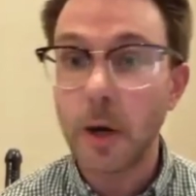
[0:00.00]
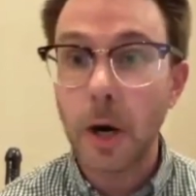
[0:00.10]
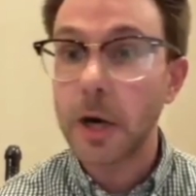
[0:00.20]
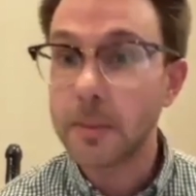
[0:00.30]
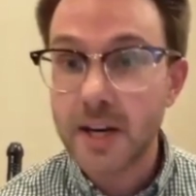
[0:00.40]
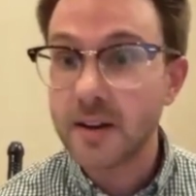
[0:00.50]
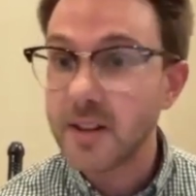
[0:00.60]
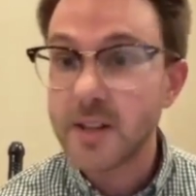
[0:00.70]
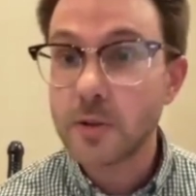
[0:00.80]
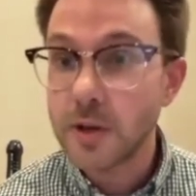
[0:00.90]
an argumentative
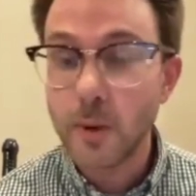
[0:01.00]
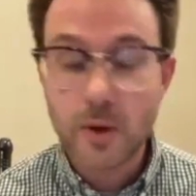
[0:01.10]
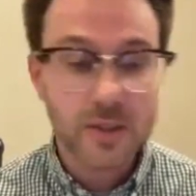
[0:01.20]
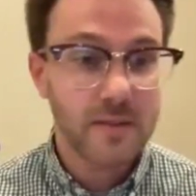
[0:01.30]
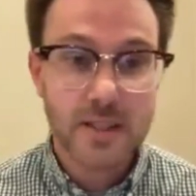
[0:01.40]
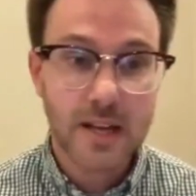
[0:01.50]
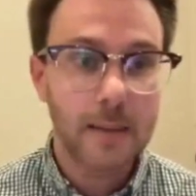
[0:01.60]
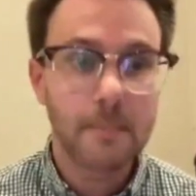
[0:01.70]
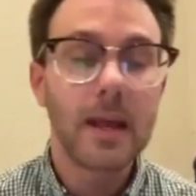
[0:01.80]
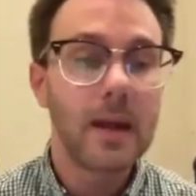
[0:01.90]
history most of the
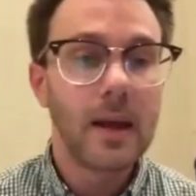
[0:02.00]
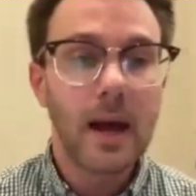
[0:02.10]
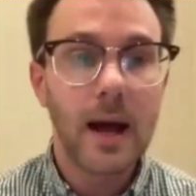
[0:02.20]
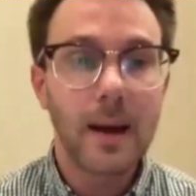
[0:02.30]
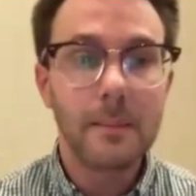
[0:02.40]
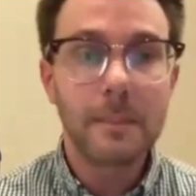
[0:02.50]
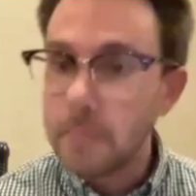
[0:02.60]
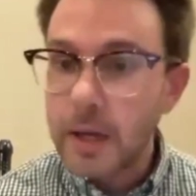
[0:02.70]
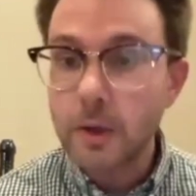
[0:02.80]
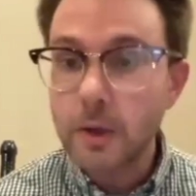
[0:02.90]
time.
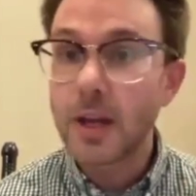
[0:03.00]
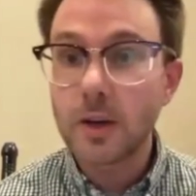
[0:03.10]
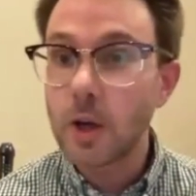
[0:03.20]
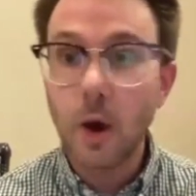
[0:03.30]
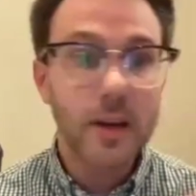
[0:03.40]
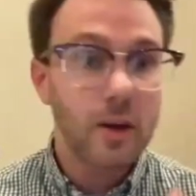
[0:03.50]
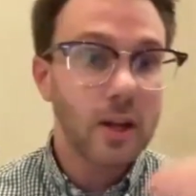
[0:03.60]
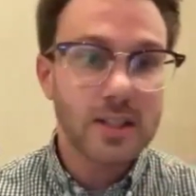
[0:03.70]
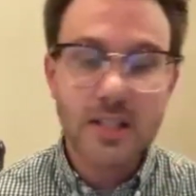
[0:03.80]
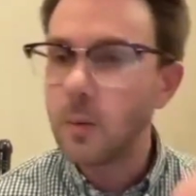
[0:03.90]
But you can go and you
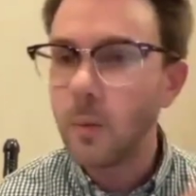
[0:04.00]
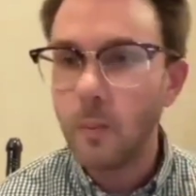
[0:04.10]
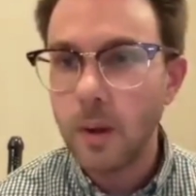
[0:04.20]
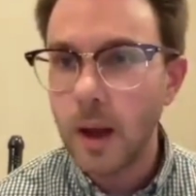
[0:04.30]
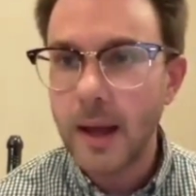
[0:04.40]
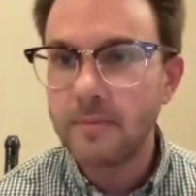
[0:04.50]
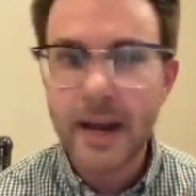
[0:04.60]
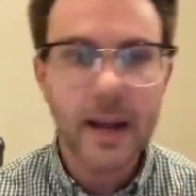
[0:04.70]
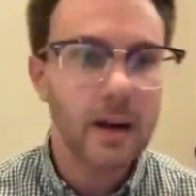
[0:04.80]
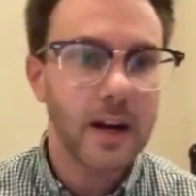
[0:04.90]
can see if
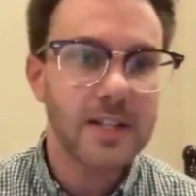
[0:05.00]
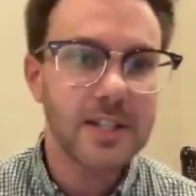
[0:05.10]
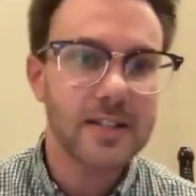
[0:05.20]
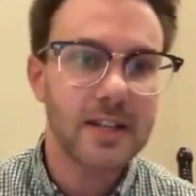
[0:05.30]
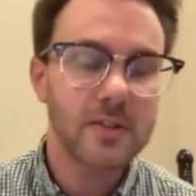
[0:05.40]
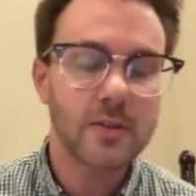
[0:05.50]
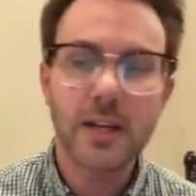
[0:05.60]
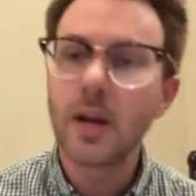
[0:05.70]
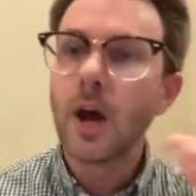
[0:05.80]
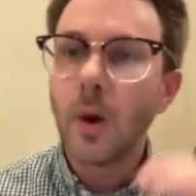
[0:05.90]
my congregation has a
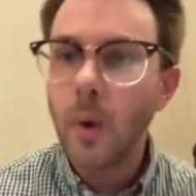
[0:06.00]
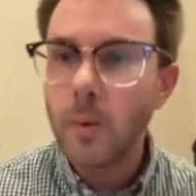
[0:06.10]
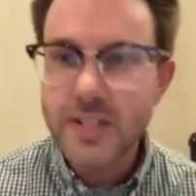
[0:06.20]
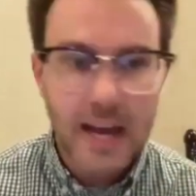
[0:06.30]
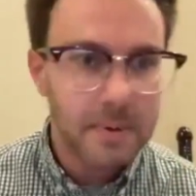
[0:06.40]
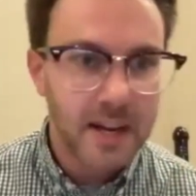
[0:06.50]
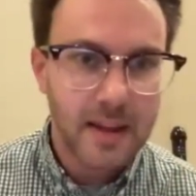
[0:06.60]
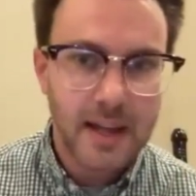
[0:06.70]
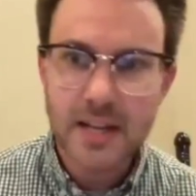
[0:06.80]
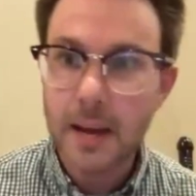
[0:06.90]
history, what was happening at
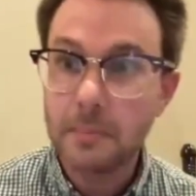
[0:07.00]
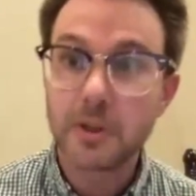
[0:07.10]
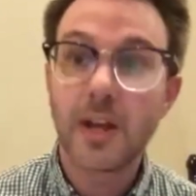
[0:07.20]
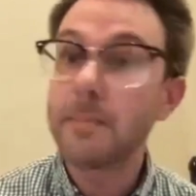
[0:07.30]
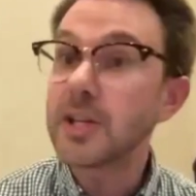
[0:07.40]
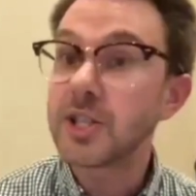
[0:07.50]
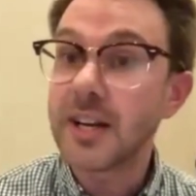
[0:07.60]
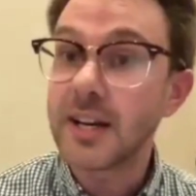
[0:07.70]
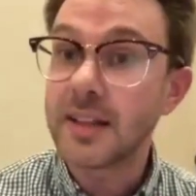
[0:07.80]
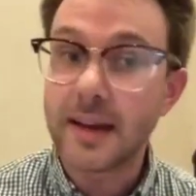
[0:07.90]
that time? Do they mention
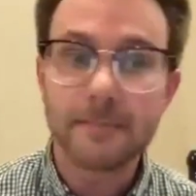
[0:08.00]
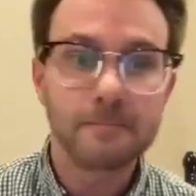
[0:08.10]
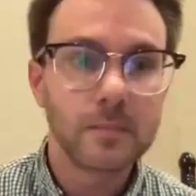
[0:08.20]
anything?